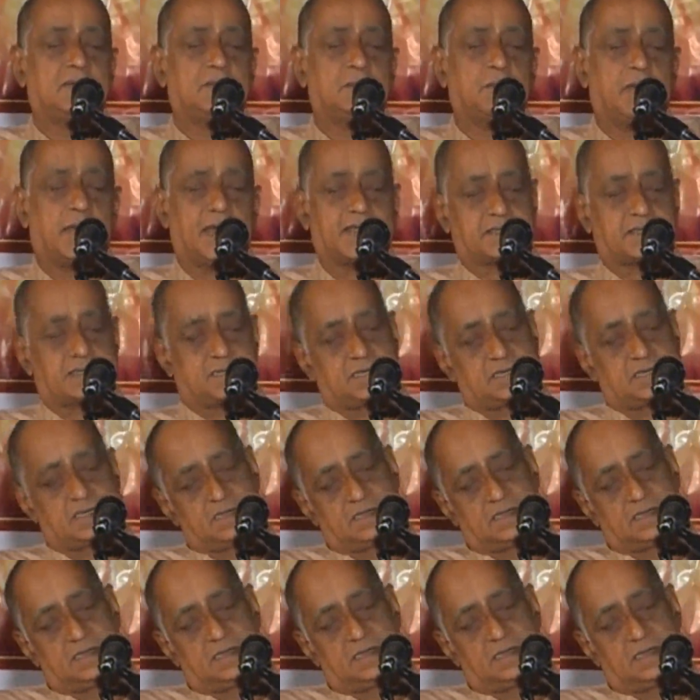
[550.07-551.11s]
But
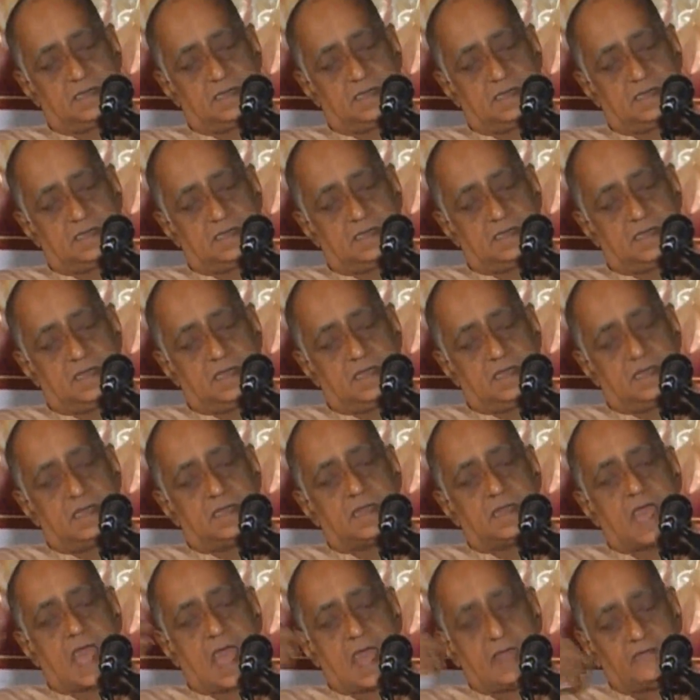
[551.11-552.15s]

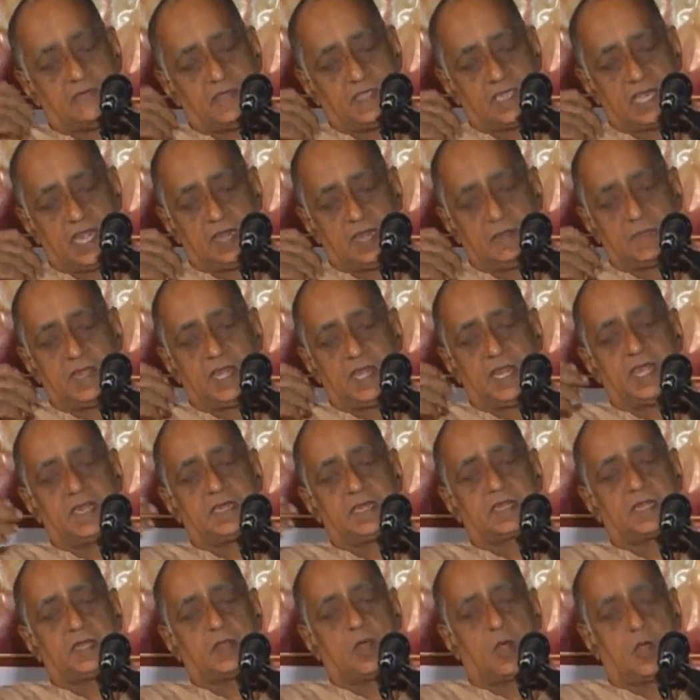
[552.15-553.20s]
having
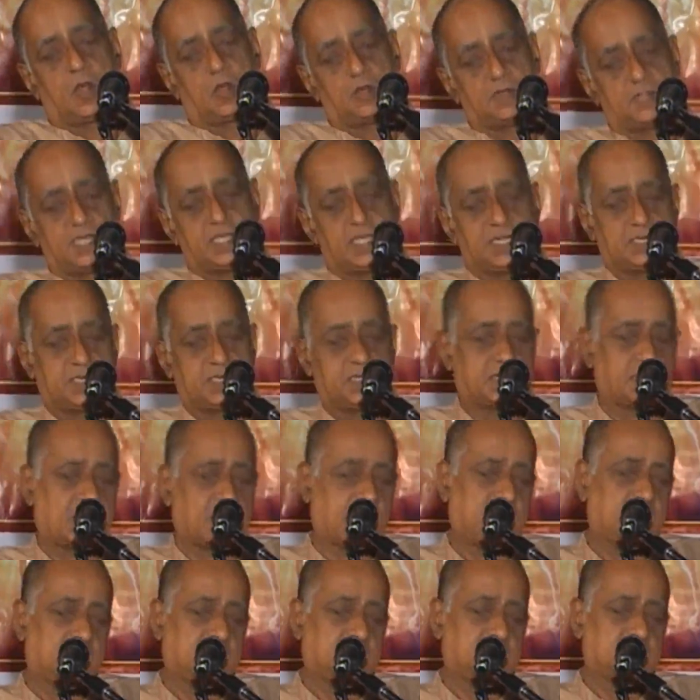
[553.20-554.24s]
eliminated all these
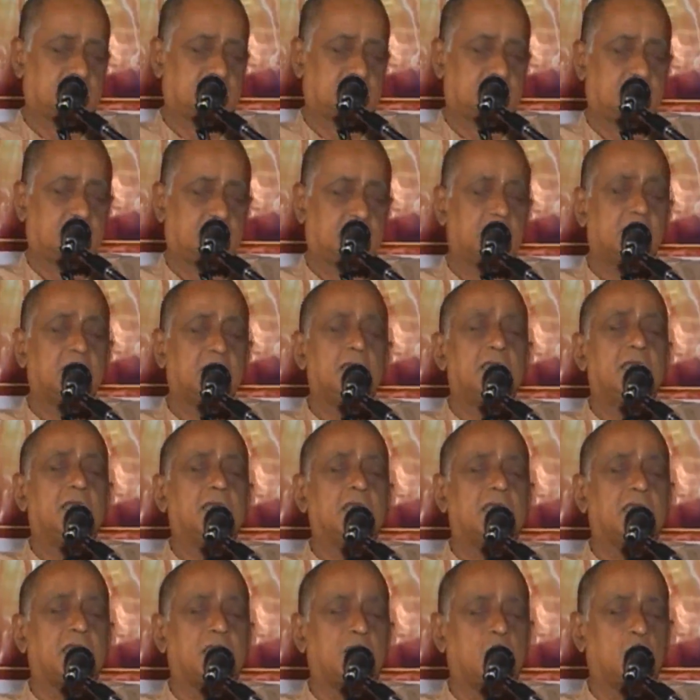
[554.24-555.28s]
desires,
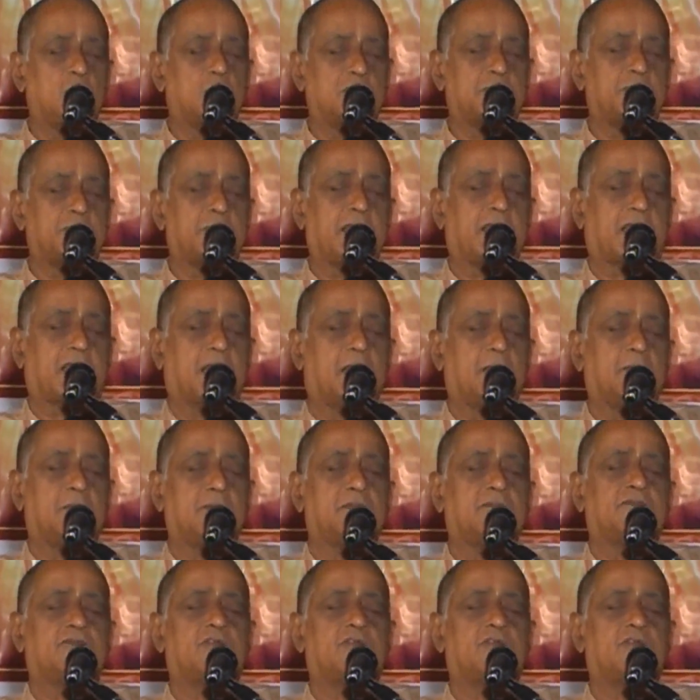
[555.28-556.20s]
he was become